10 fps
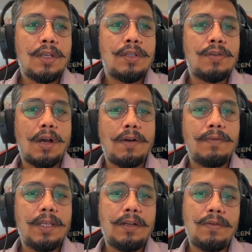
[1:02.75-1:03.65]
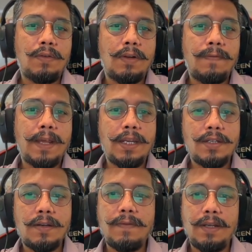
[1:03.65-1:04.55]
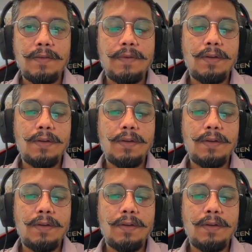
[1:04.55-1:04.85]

So how their total financial value will